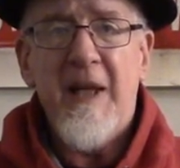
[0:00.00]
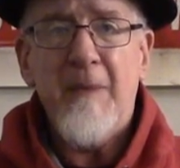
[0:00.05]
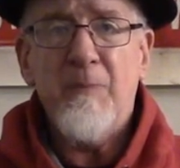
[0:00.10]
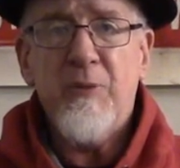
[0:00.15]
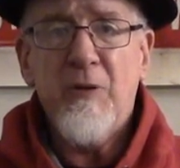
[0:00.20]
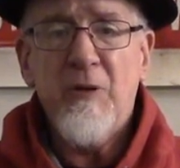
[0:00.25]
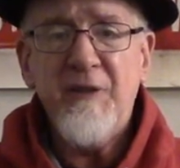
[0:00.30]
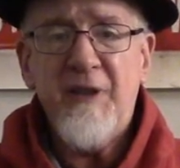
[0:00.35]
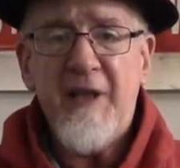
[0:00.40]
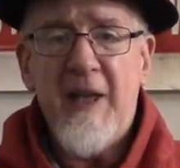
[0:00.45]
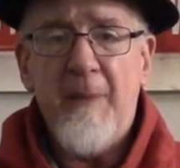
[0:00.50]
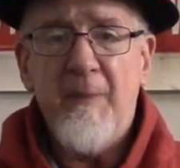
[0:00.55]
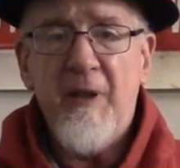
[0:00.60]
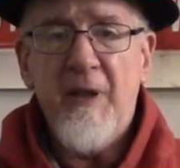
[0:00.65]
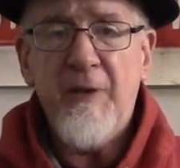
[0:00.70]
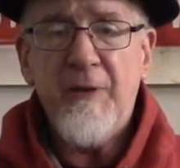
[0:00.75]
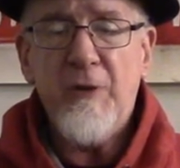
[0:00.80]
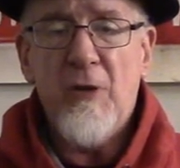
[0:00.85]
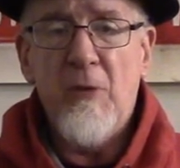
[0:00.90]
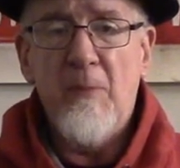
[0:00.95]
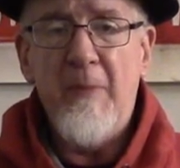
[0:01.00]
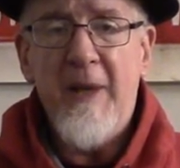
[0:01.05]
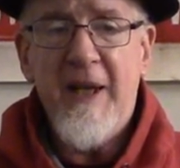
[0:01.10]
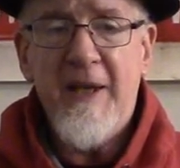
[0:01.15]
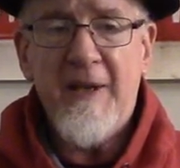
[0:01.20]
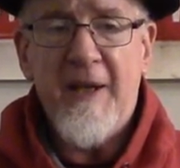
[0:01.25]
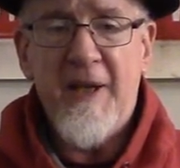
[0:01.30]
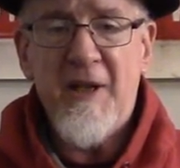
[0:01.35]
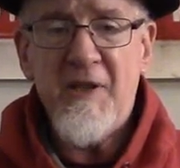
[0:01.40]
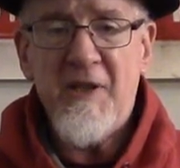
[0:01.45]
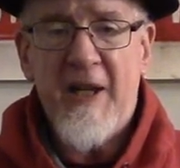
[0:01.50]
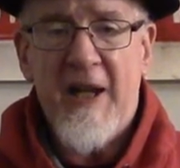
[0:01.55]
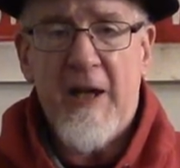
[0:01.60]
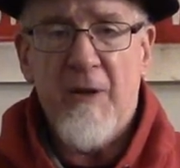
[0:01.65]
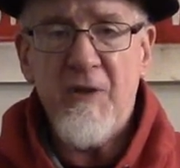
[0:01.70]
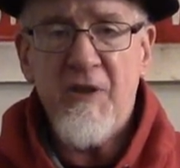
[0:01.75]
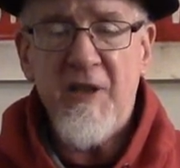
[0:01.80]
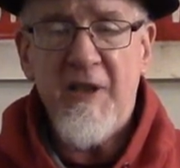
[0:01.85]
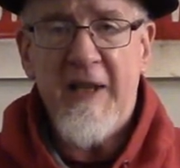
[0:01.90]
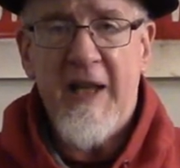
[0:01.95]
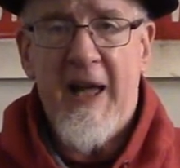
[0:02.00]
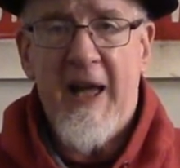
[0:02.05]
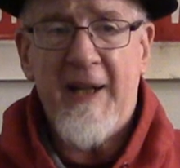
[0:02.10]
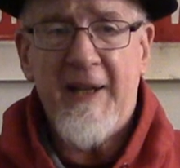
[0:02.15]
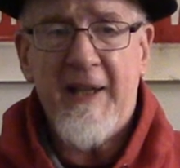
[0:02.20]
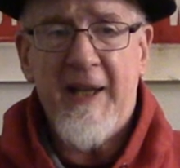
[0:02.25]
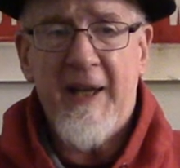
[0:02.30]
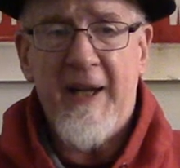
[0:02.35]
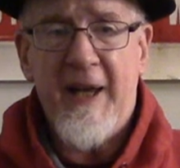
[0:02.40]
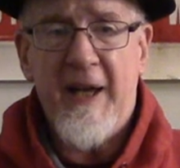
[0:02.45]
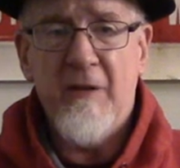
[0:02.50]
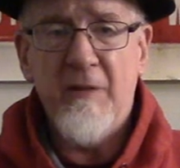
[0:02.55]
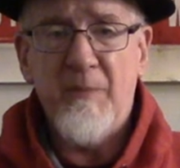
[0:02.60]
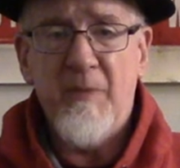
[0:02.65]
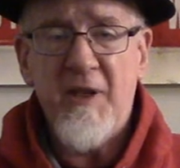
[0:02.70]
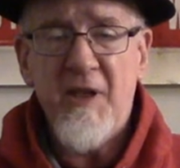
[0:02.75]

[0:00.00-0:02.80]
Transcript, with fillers: They pulled the eminent domain on his house and he had to get out.